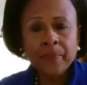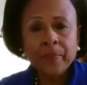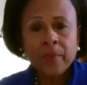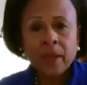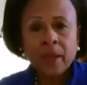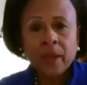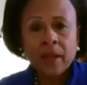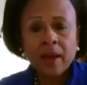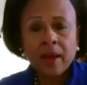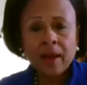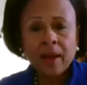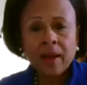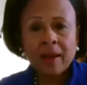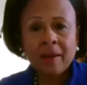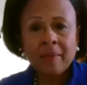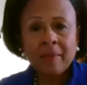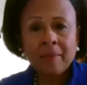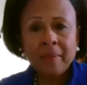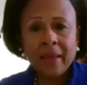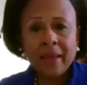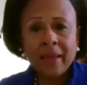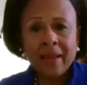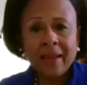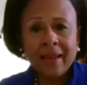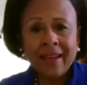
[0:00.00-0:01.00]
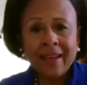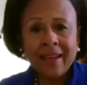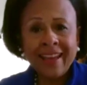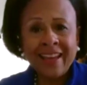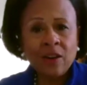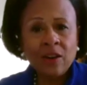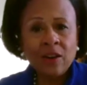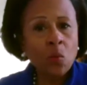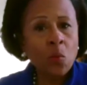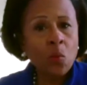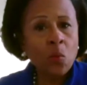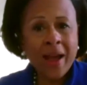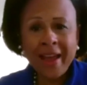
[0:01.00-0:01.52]
in
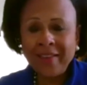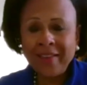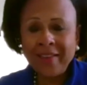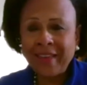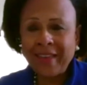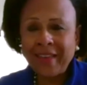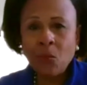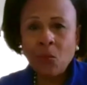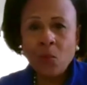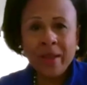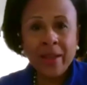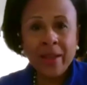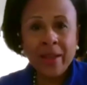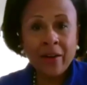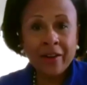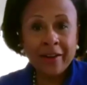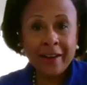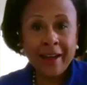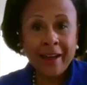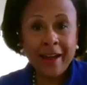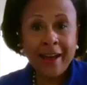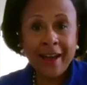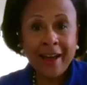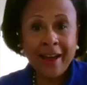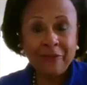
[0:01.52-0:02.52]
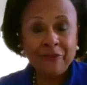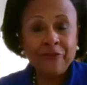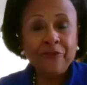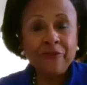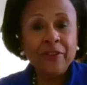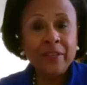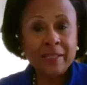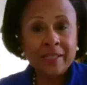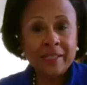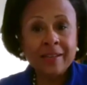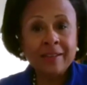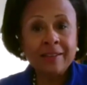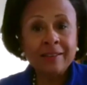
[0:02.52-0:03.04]
a way that we are not
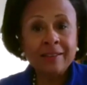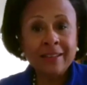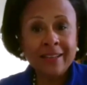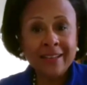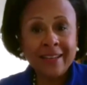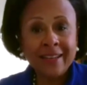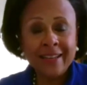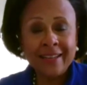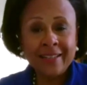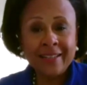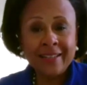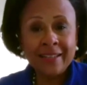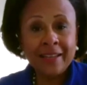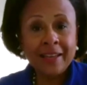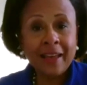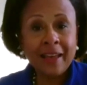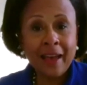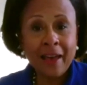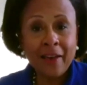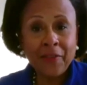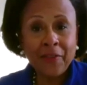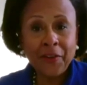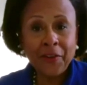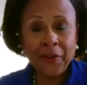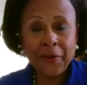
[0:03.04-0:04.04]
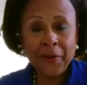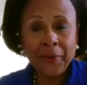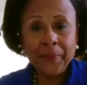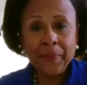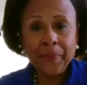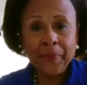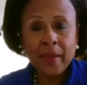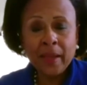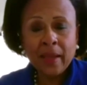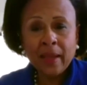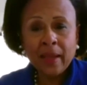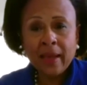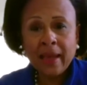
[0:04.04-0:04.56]
physically together?
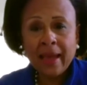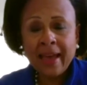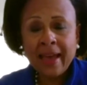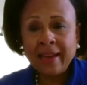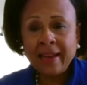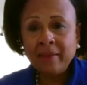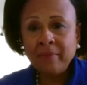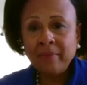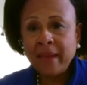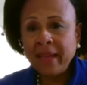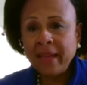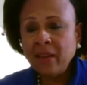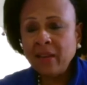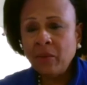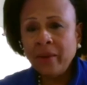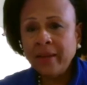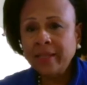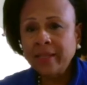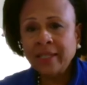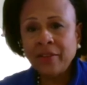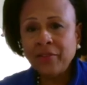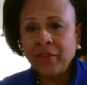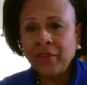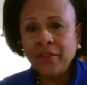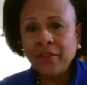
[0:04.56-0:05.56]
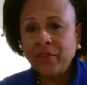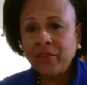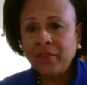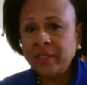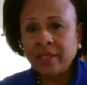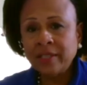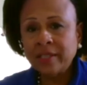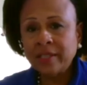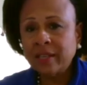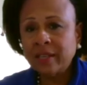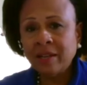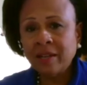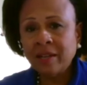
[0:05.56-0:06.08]
And in many ways, I think this
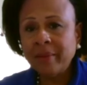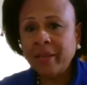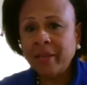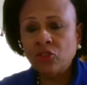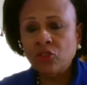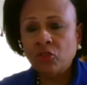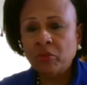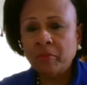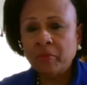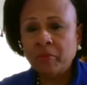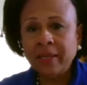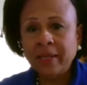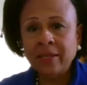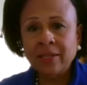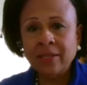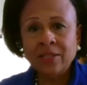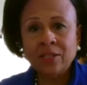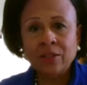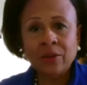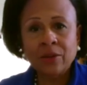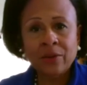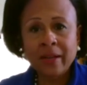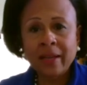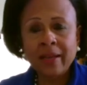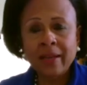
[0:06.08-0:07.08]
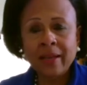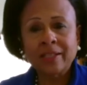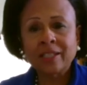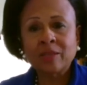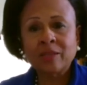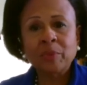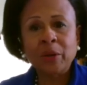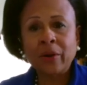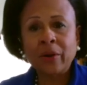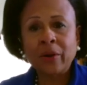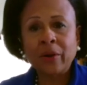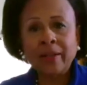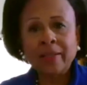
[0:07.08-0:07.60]
is going to be a tremendous learning
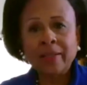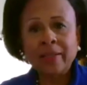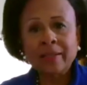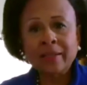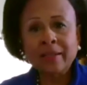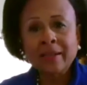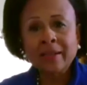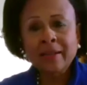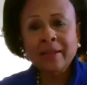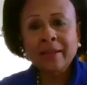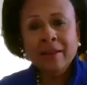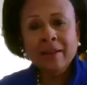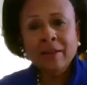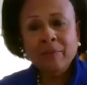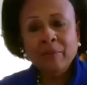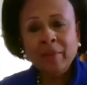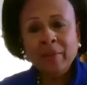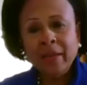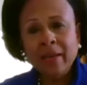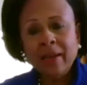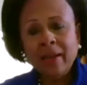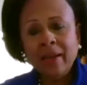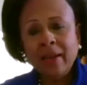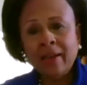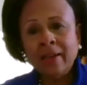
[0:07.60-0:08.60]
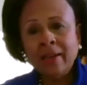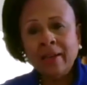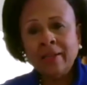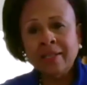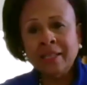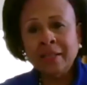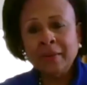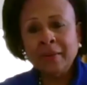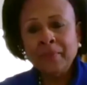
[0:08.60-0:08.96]
experience, because